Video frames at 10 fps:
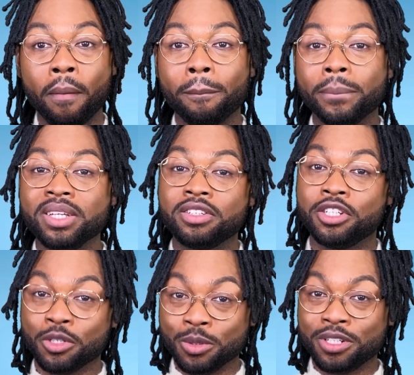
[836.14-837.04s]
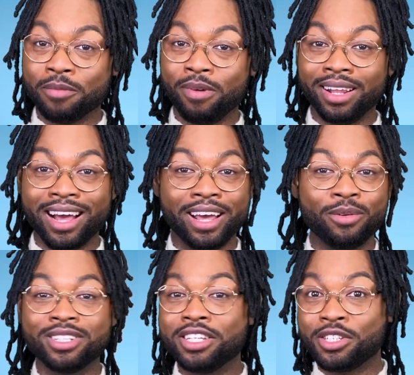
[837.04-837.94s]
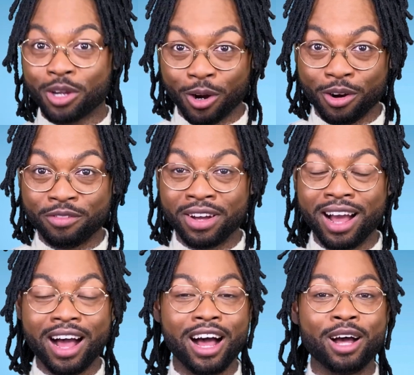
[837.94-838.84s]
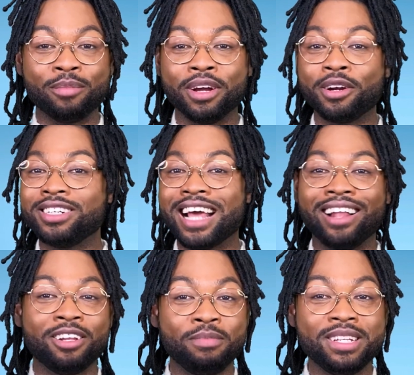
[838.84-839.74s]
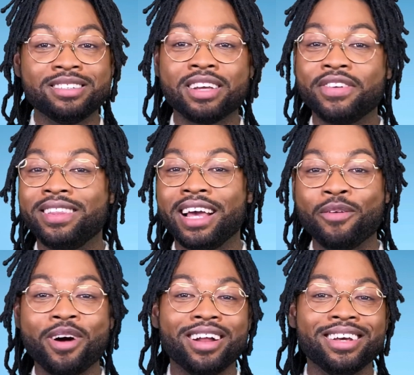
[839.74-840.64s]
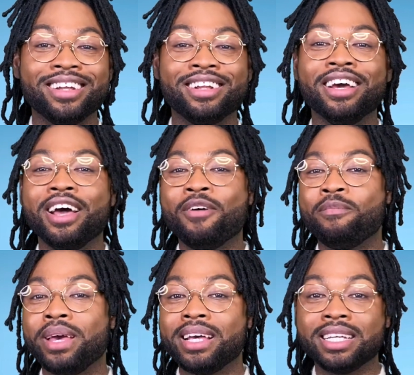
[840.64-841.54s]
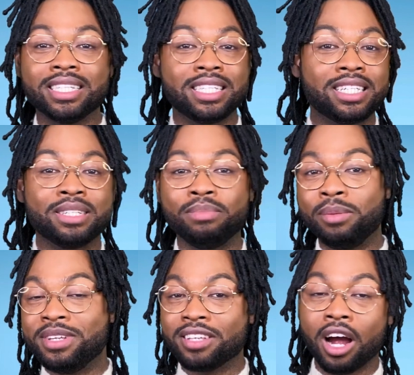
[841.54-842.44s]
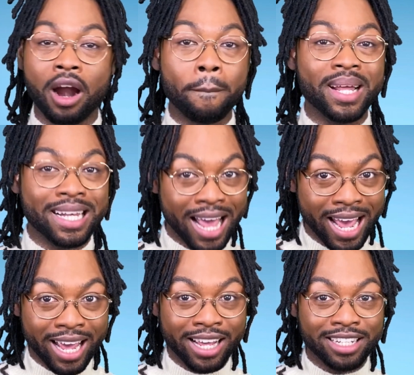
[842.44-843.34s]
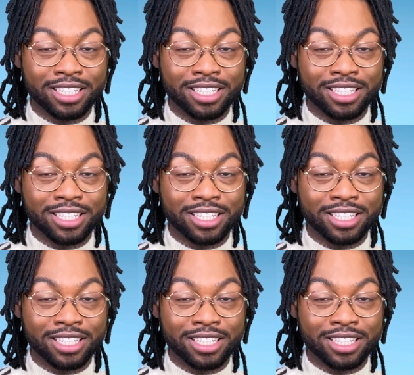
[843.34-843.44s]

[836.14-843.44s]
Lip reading: Miss June Jambalaya was a serve. Her talent piece is everything I wanted Miss Bibi Zahara Benet